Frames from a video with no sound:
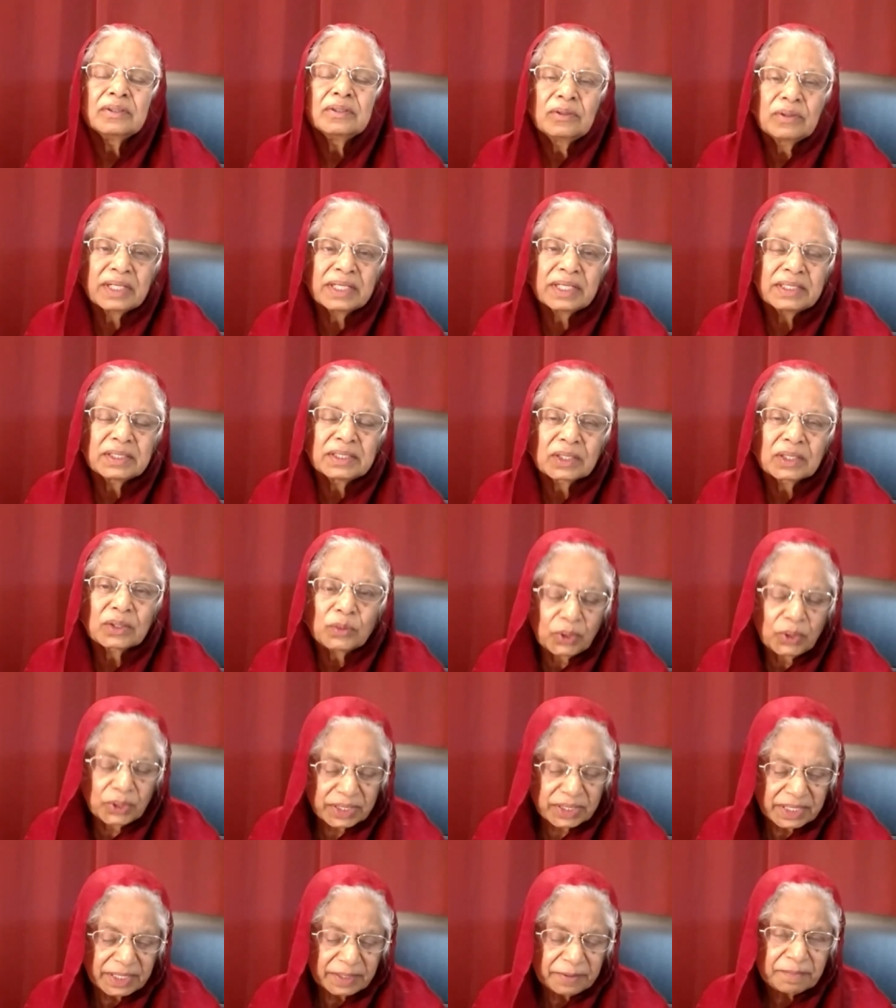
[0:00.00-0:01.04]
look at the
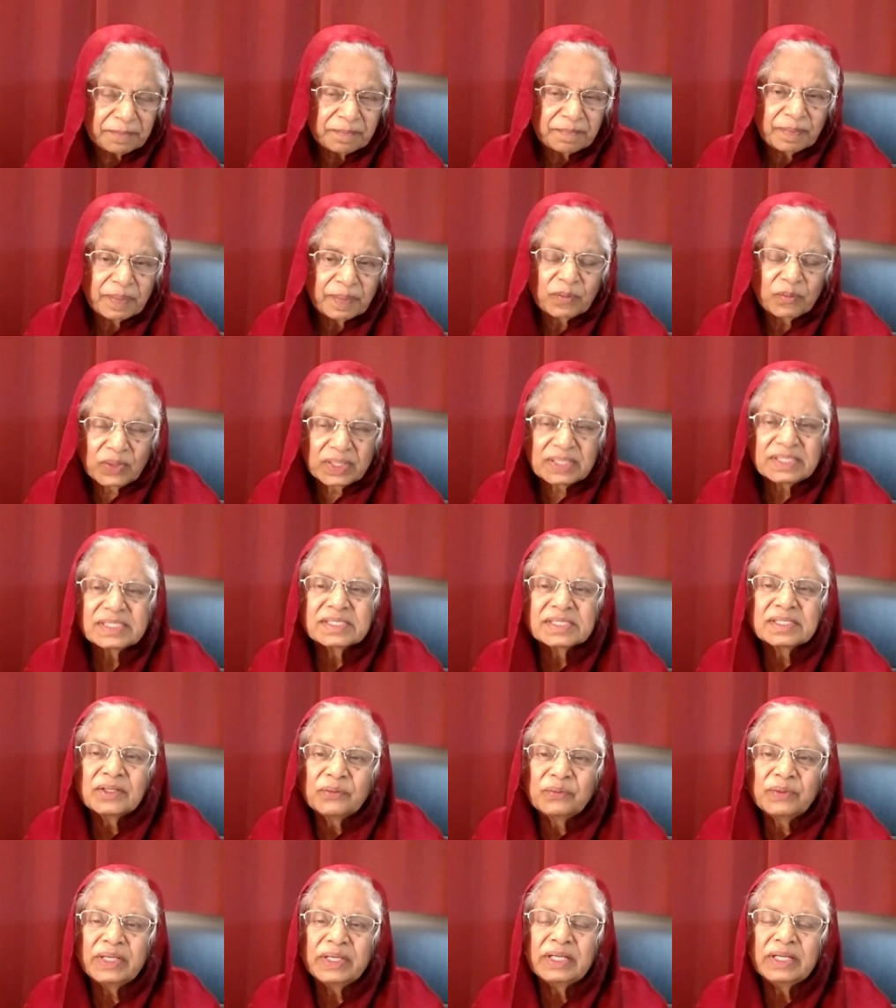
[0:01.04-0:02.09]
quarry. Once
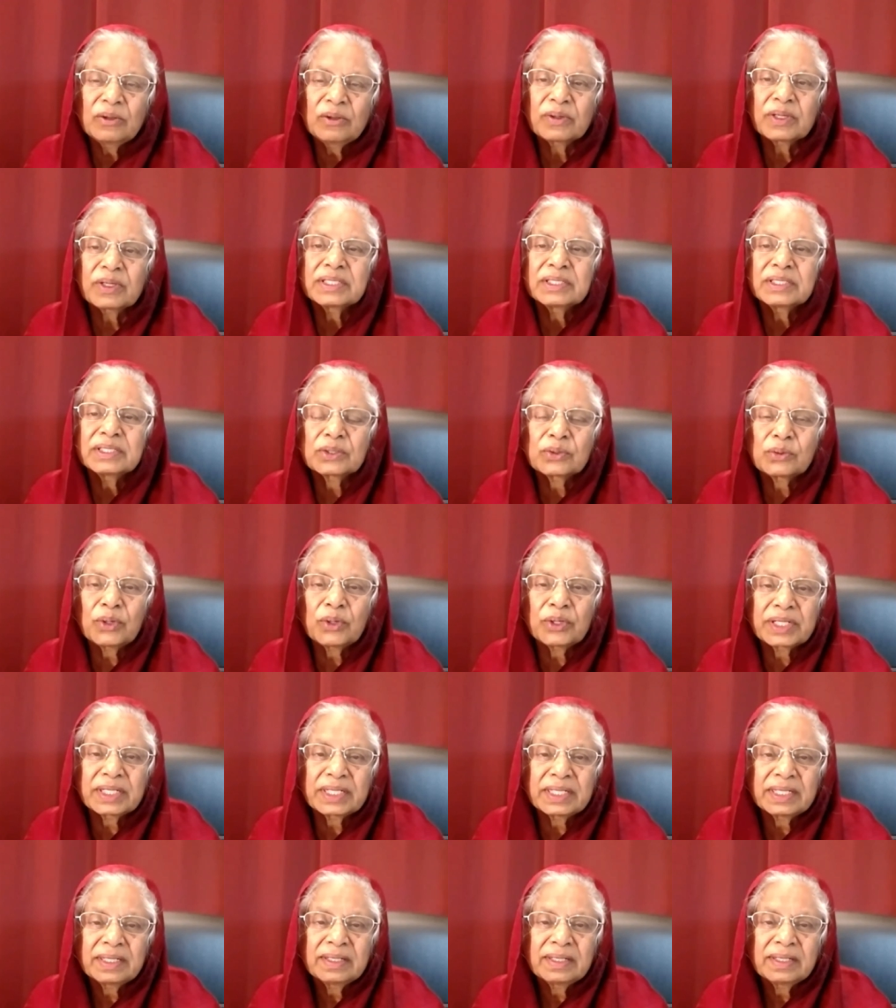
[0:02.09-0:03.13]
in a way, look at the
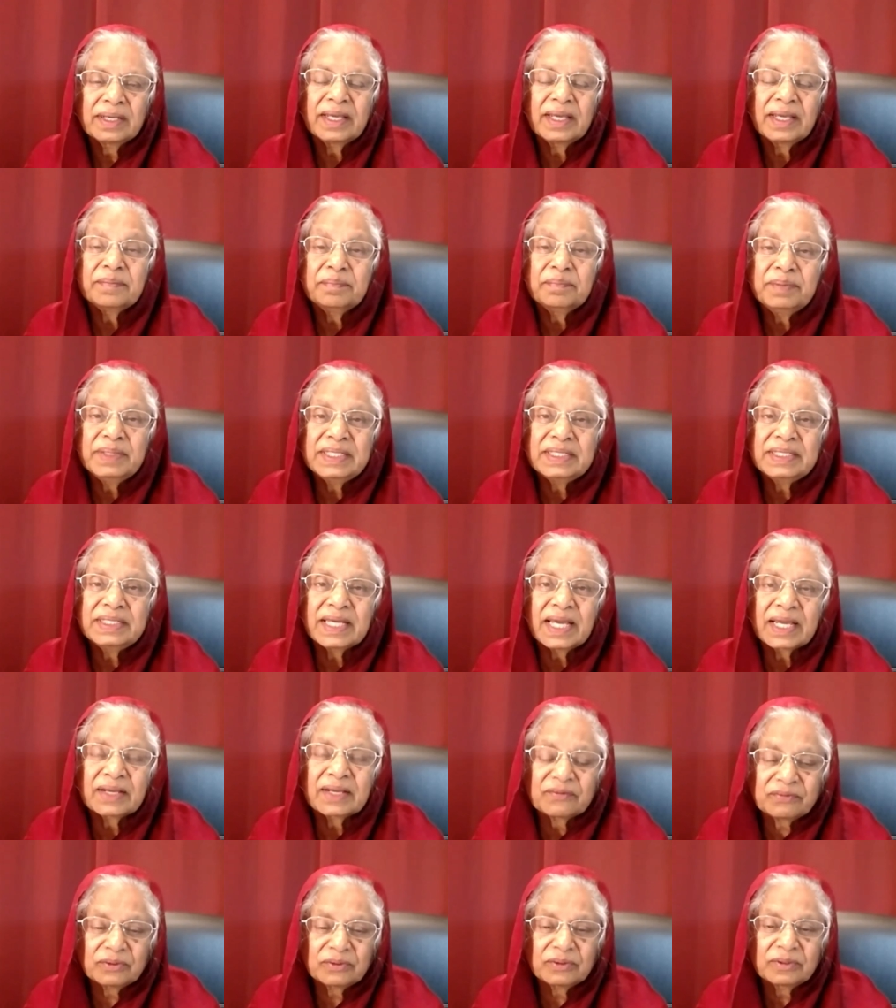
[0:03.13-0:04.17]
quarry and be
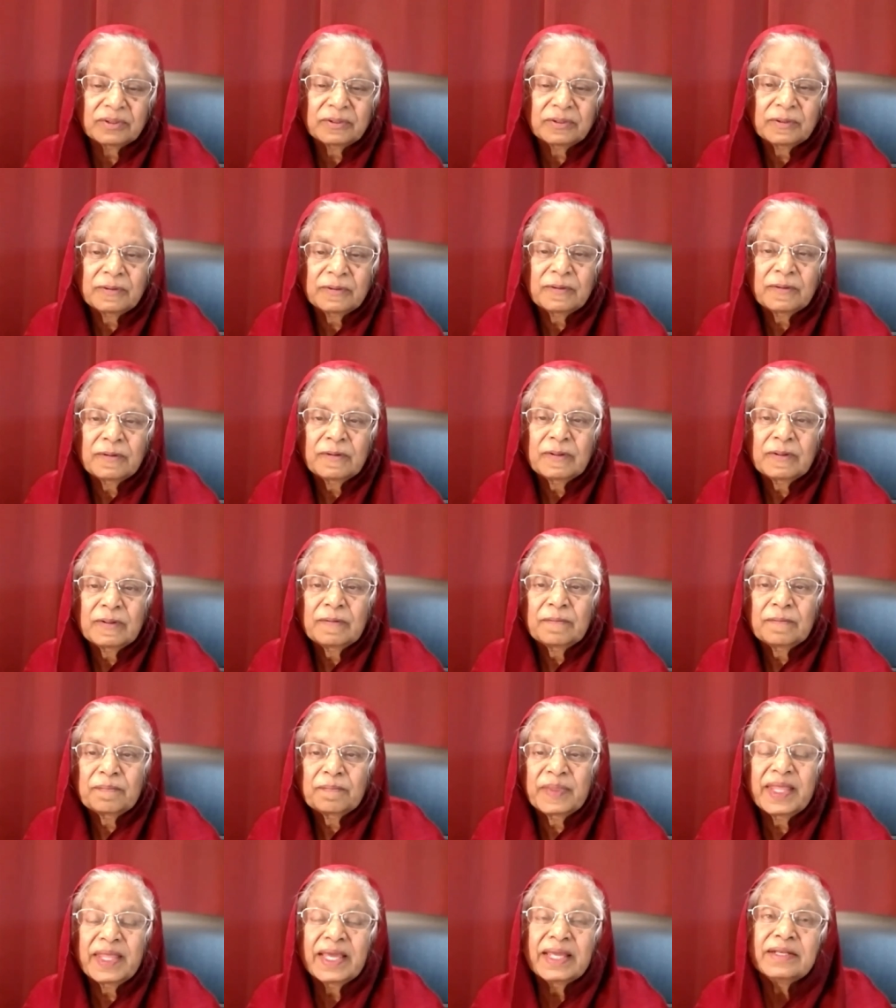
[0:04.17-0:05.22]
thankful.
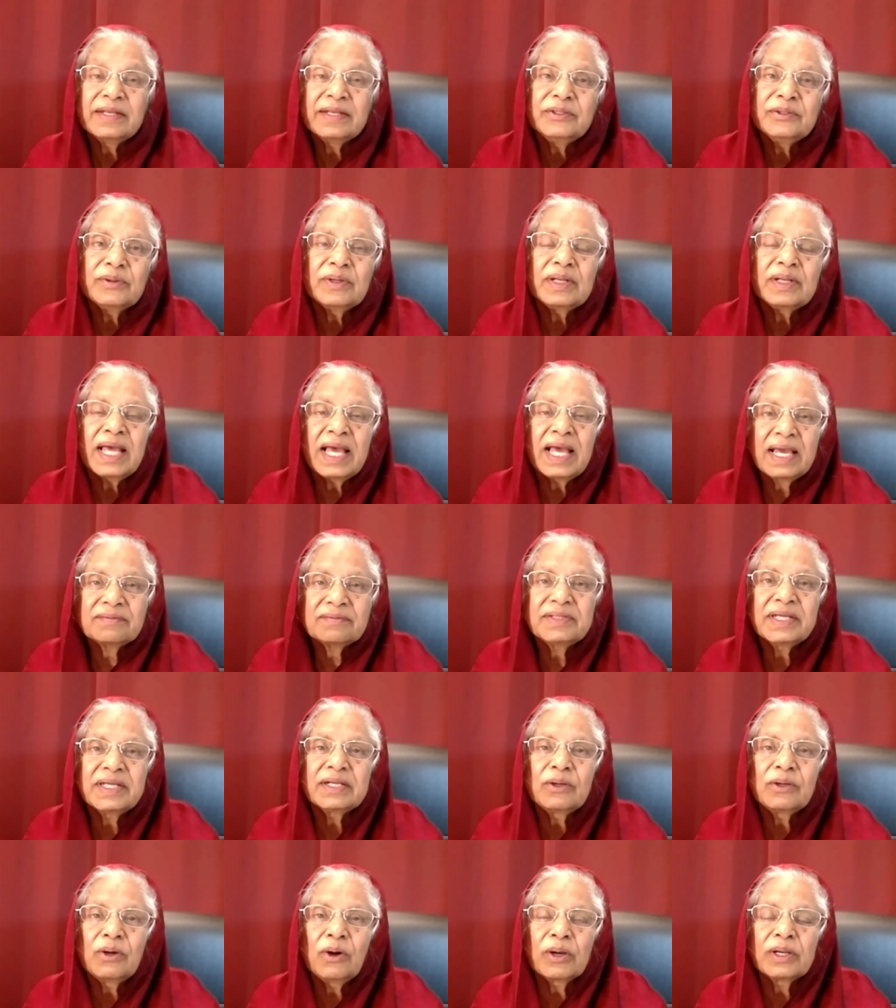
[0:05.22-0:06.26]
Then you'll have
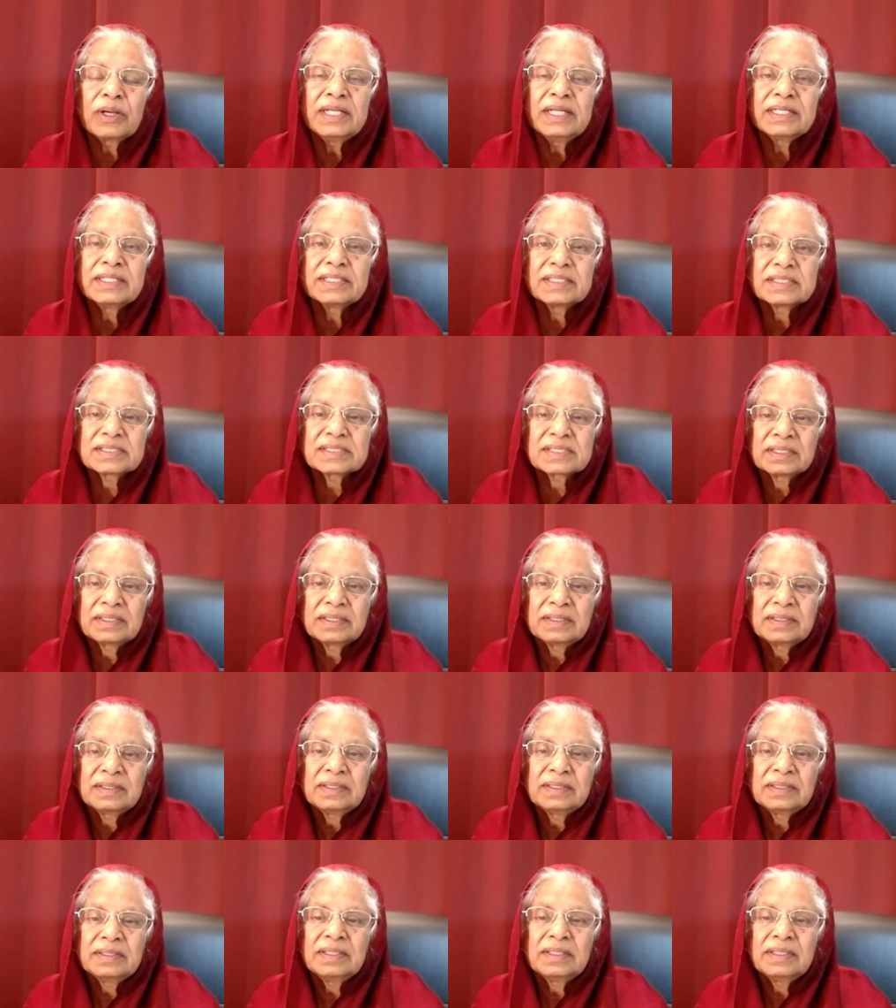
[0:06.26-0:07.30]
that godliness
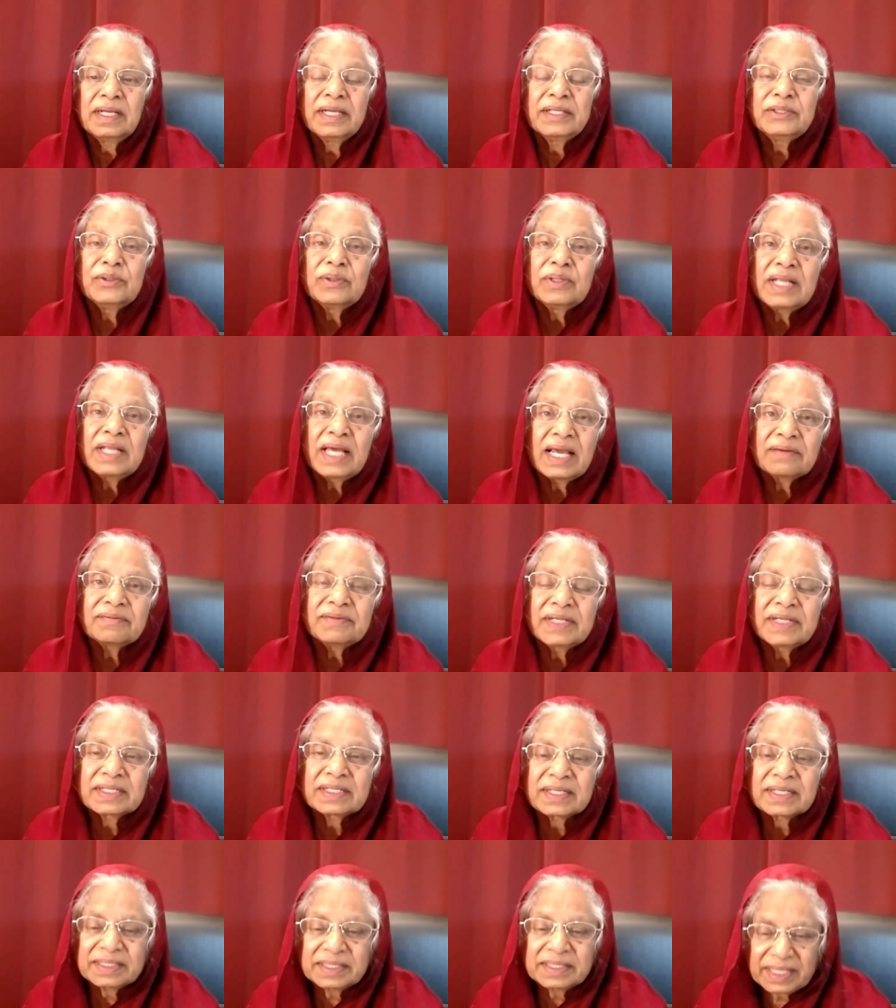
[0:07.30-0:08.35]
and you'll have
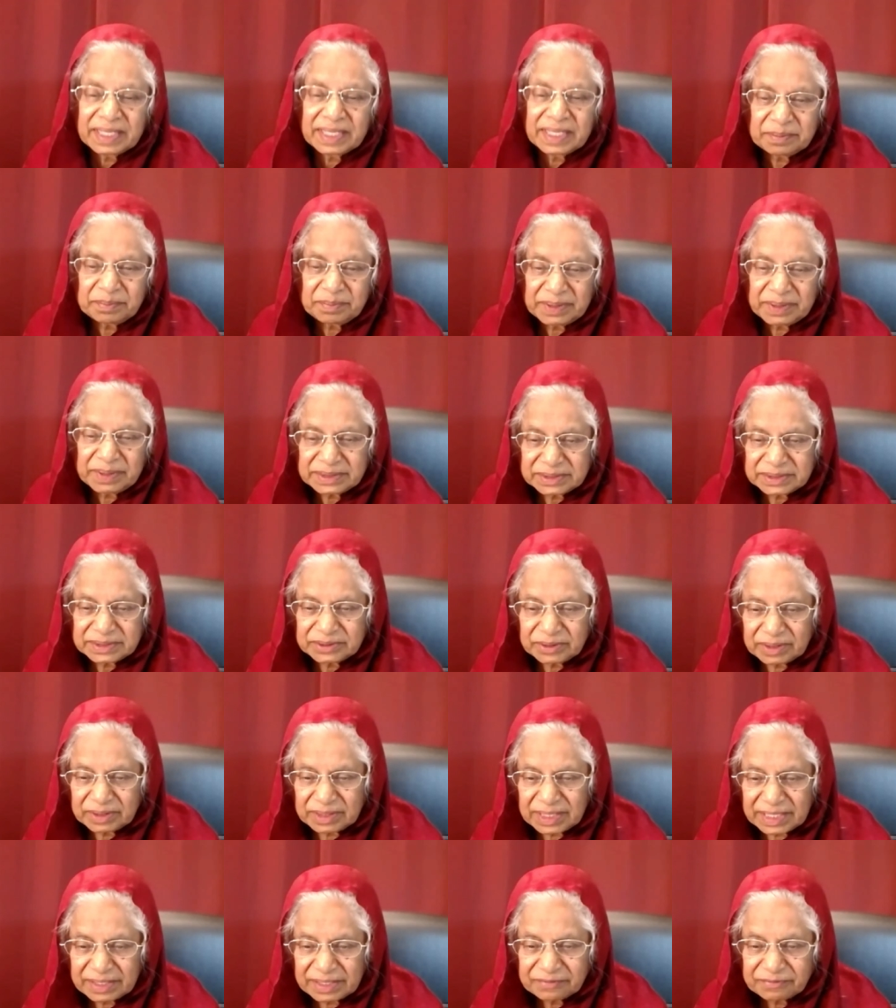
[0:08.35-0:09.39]
that contentment in
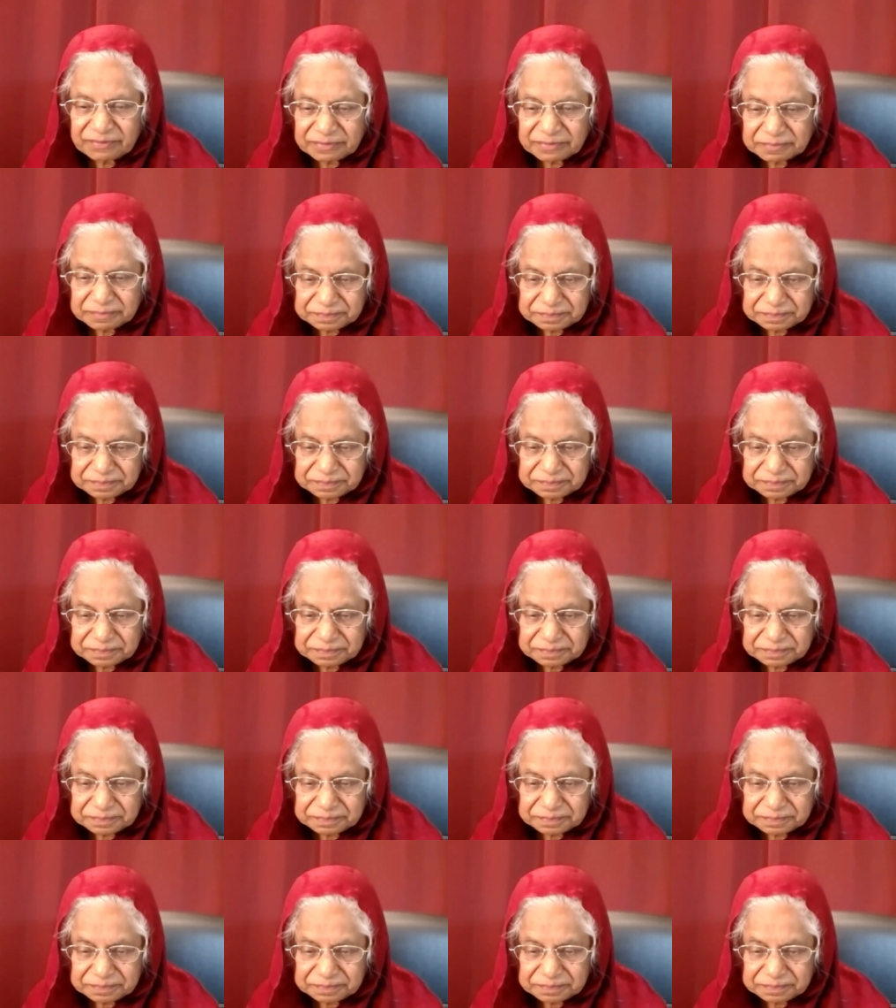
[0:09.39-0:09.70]
your life.